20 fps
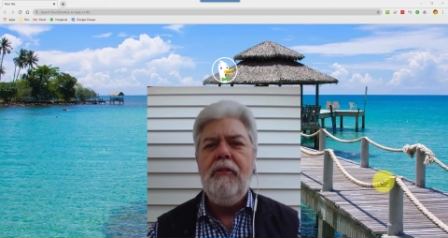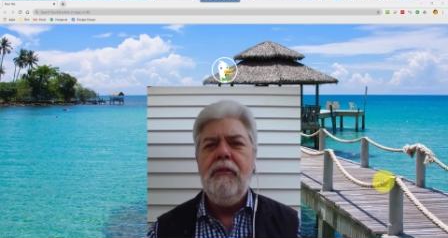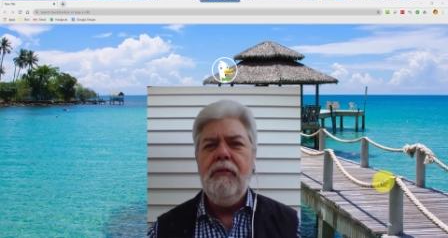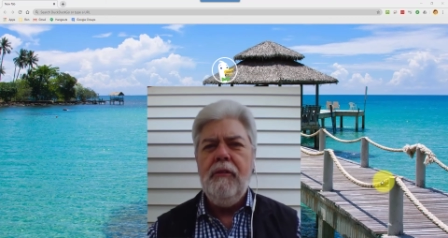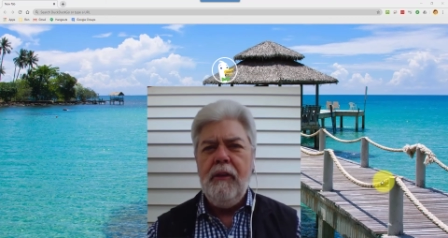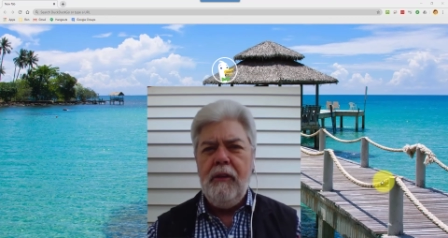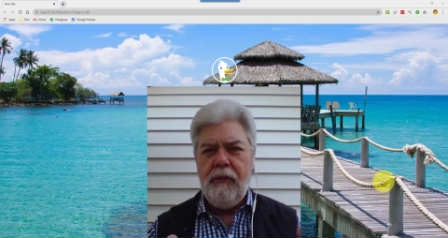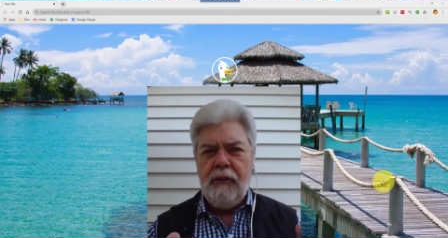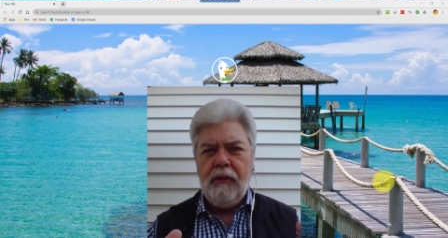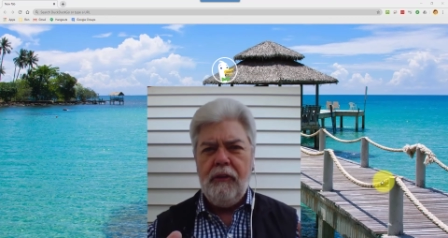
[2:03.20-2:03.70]
you
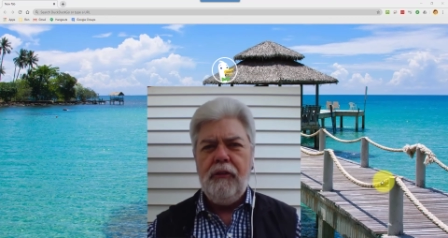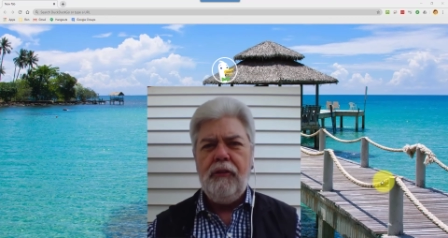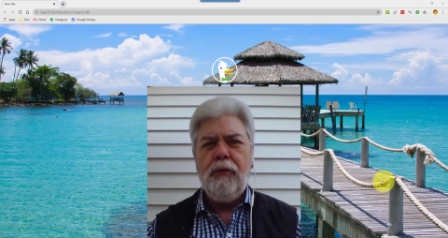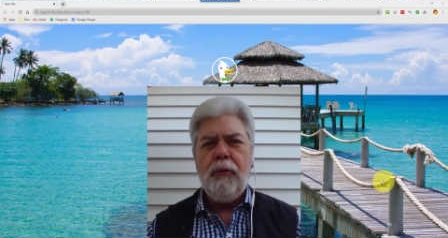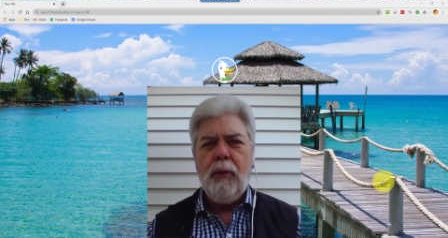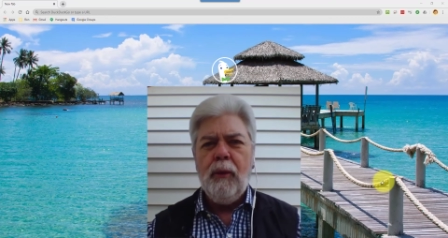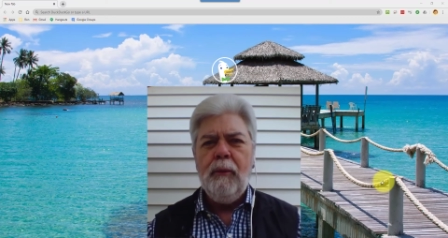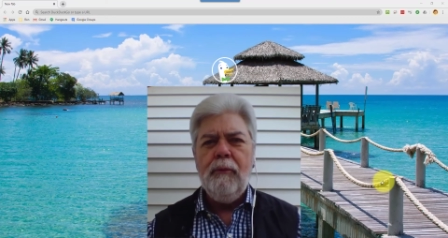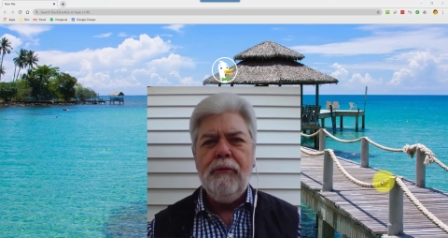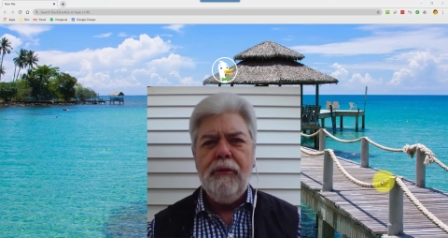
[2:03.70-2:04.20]
visit
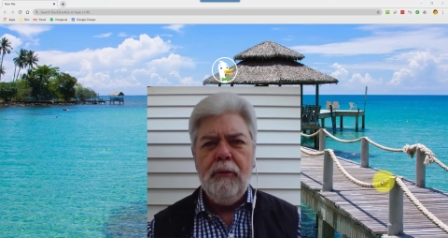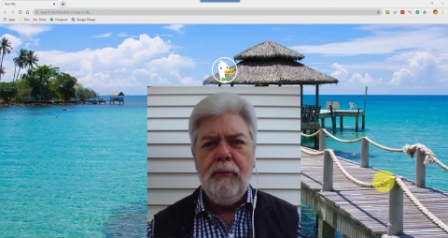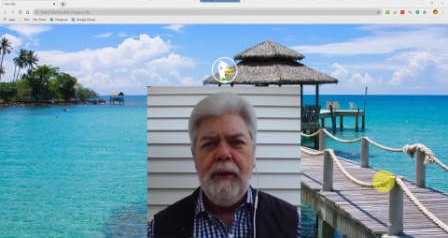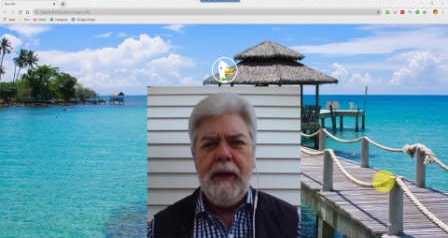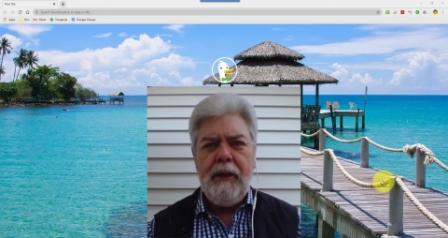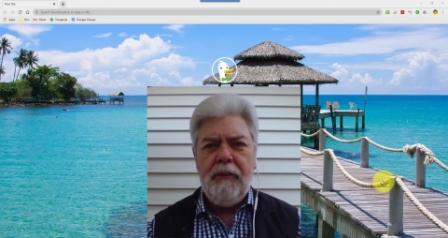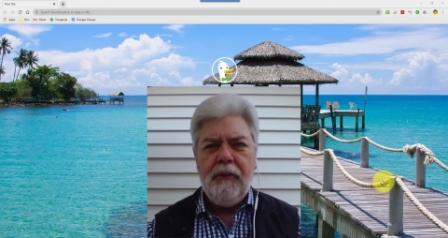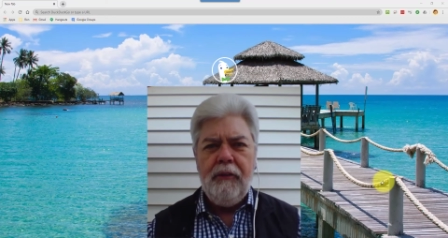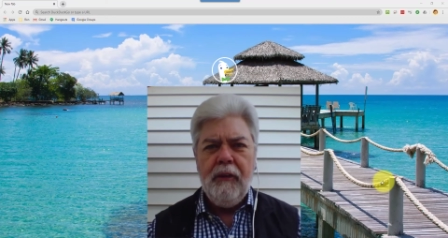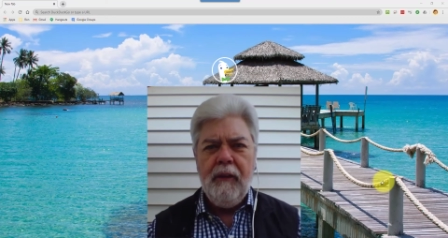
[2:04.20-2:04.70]
store
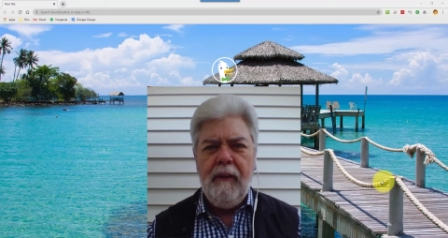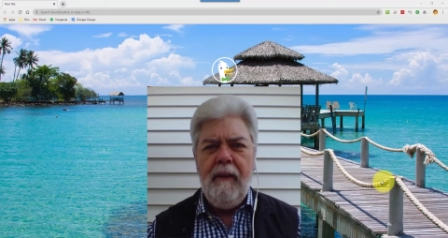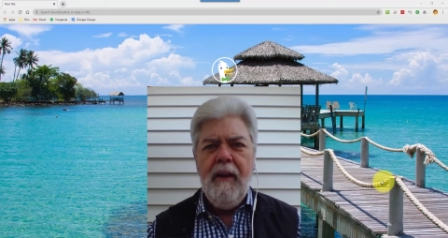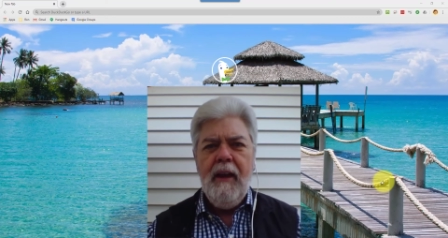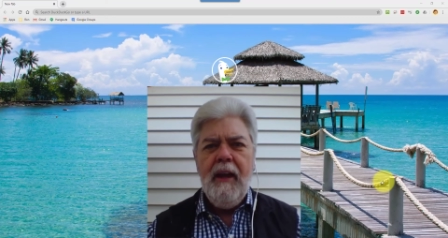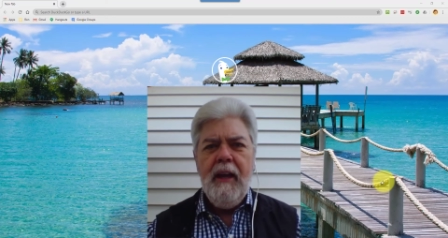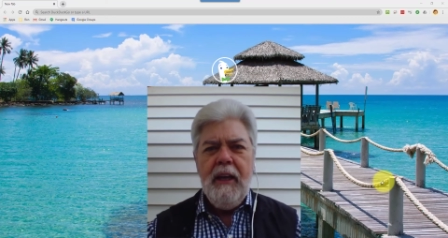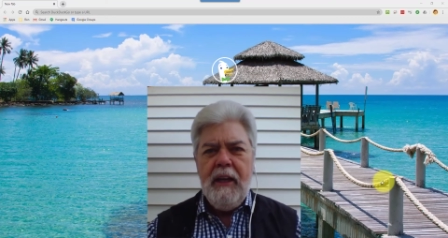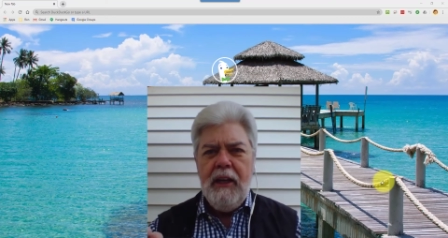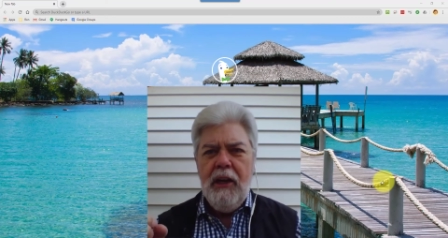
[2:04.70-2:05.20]
information.
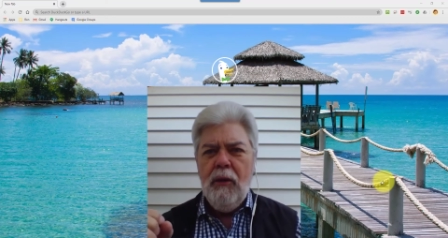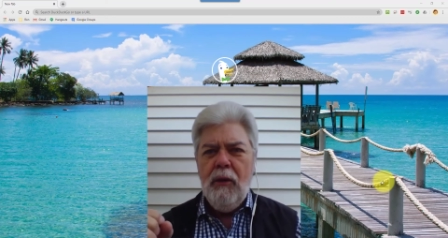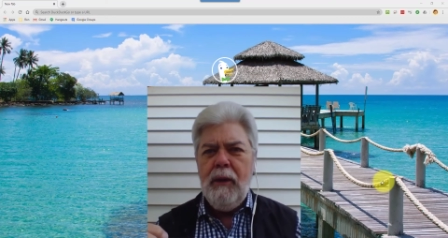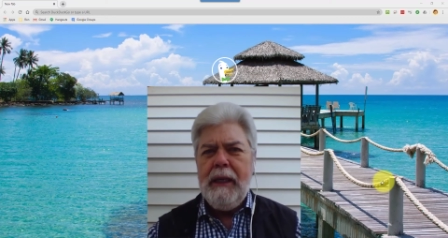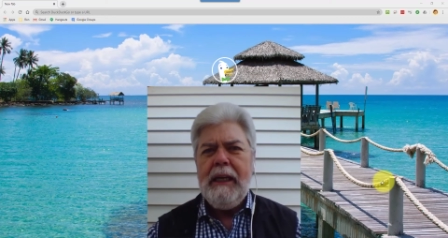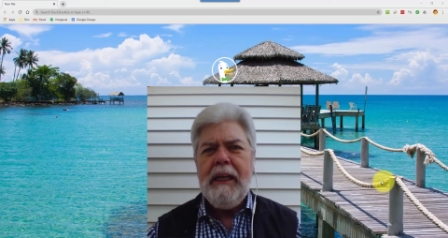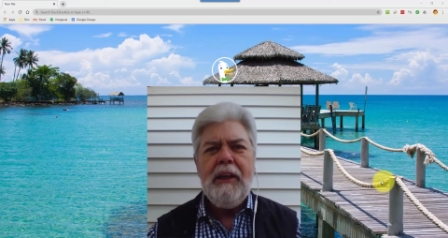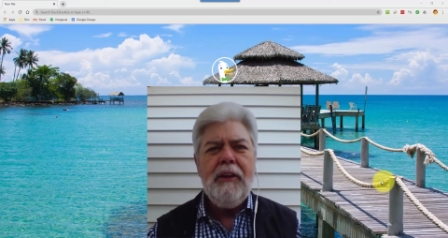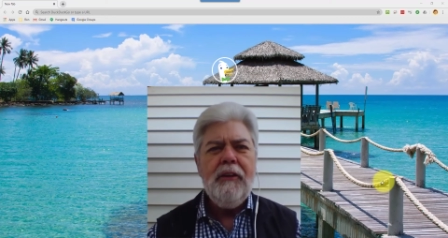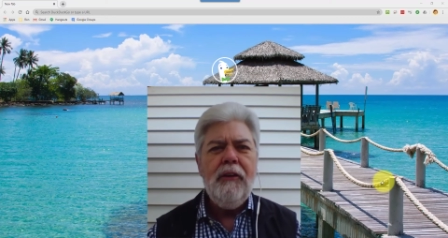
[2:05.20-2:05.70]
You know when
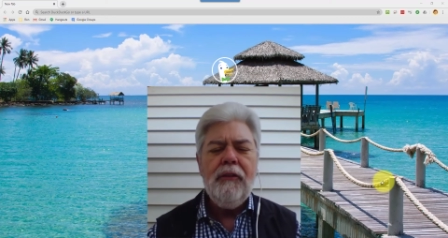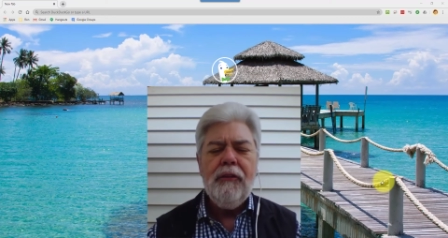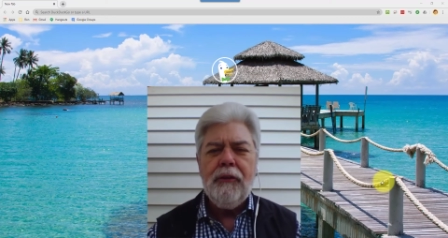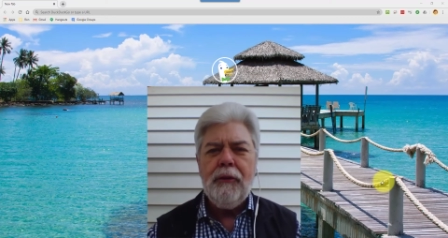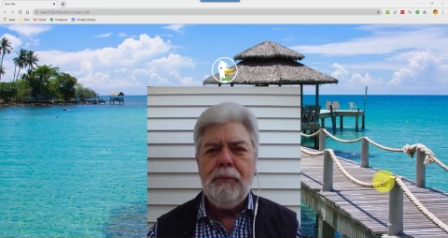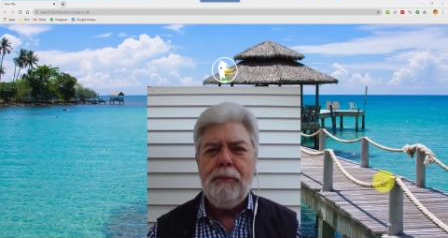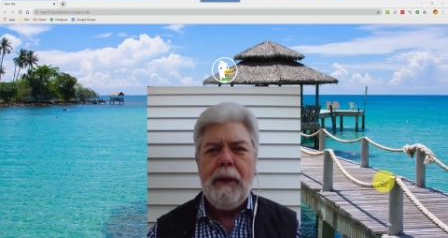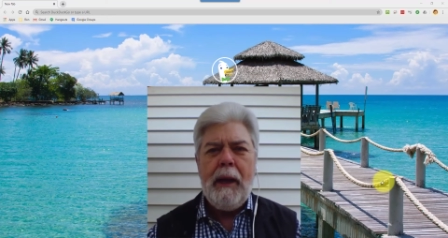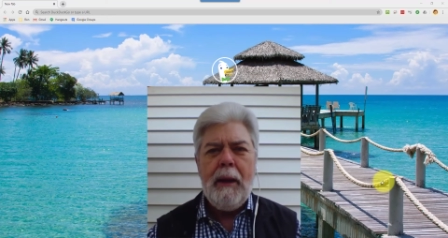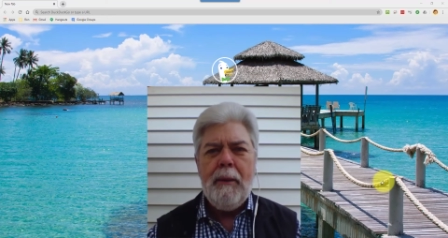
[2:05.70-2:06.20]
you get those
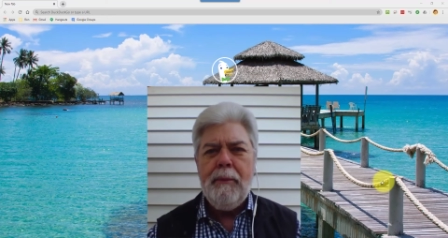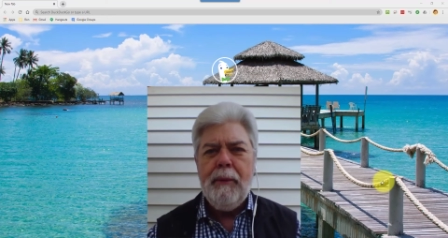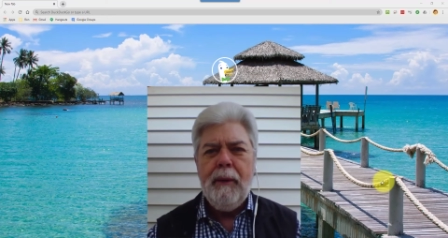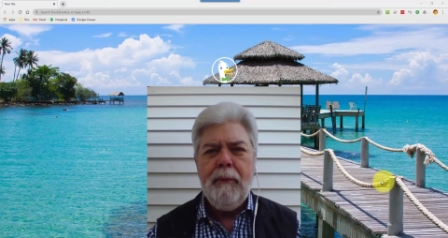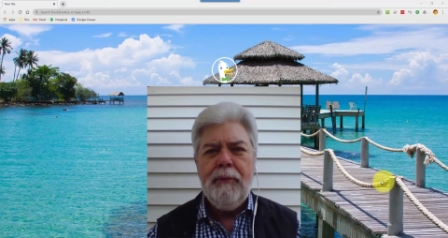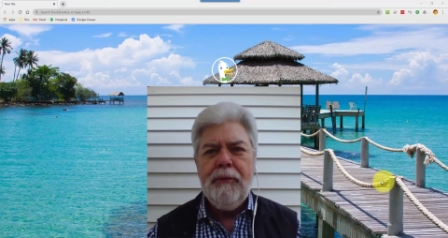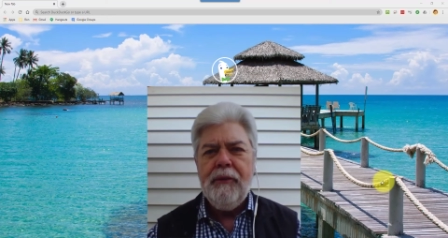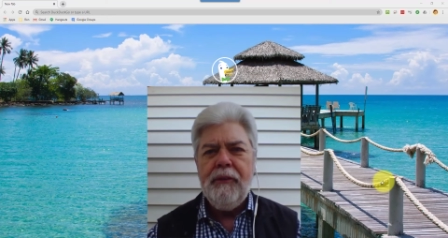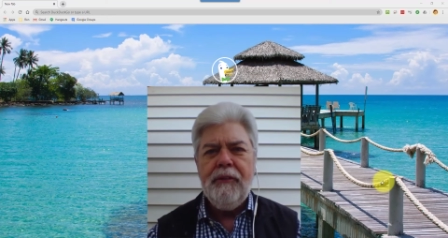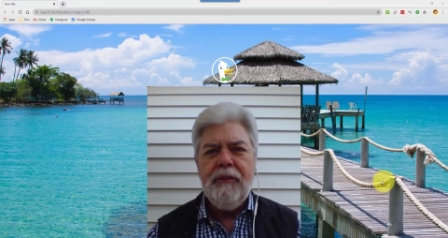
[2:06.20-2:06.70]
little
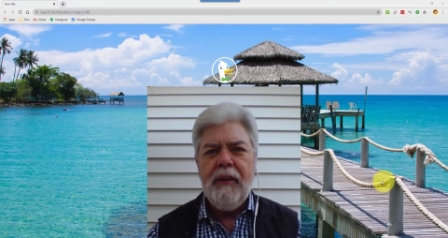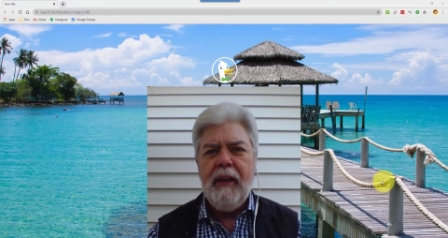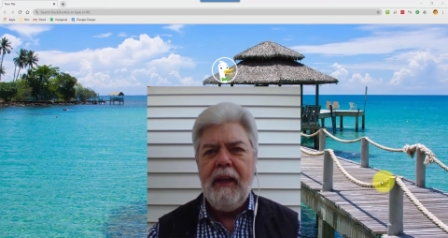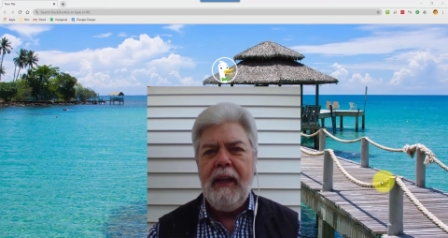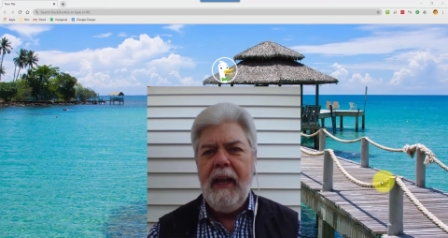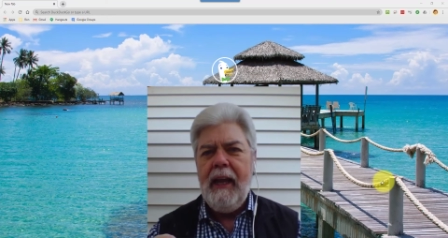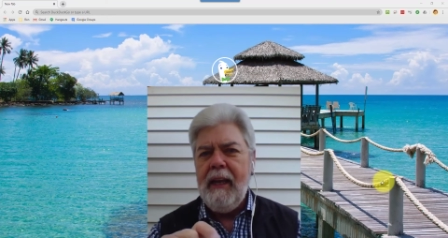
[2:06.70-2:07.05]
pop-ups that say,